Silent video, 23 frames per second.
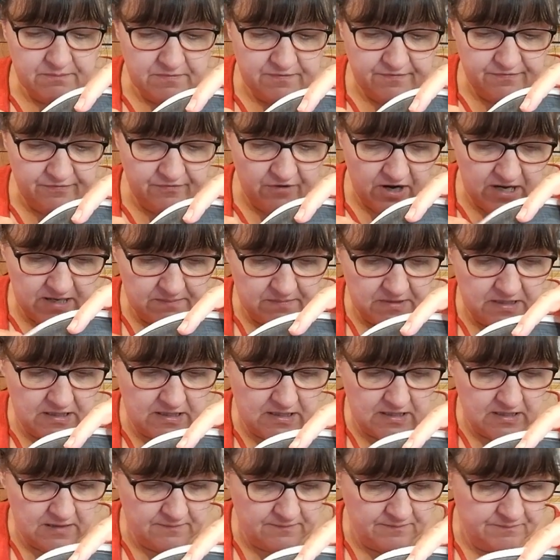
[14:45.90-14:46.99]
my frame in
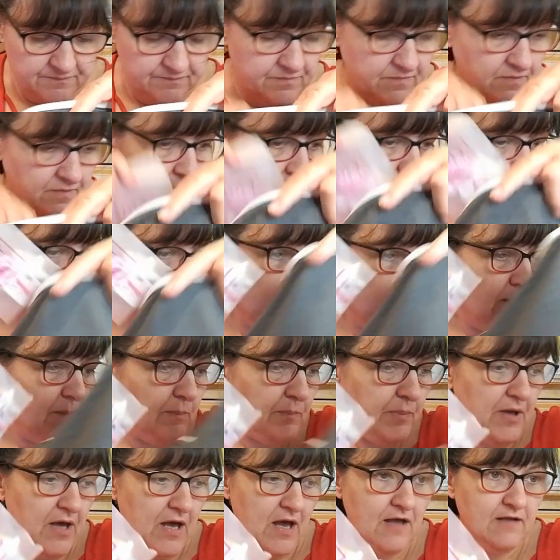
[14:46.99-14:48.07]
here.
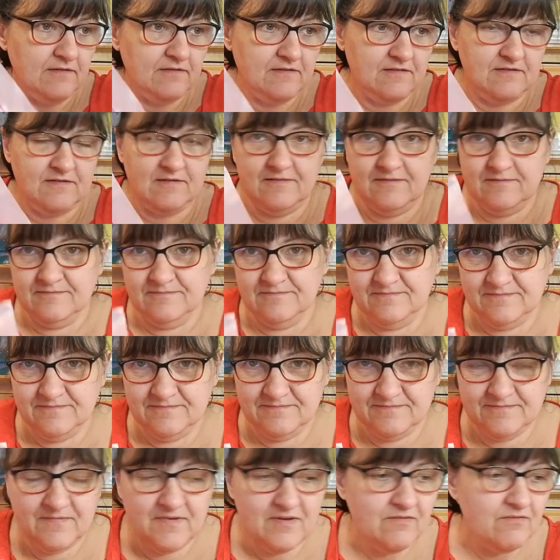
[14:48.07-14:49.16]
But,
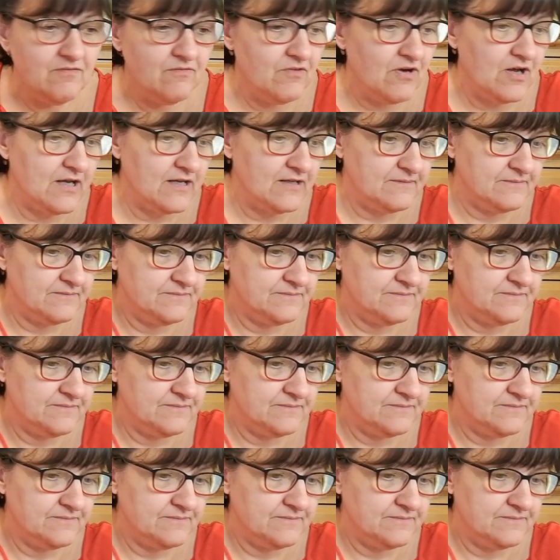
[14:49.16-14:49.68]
right.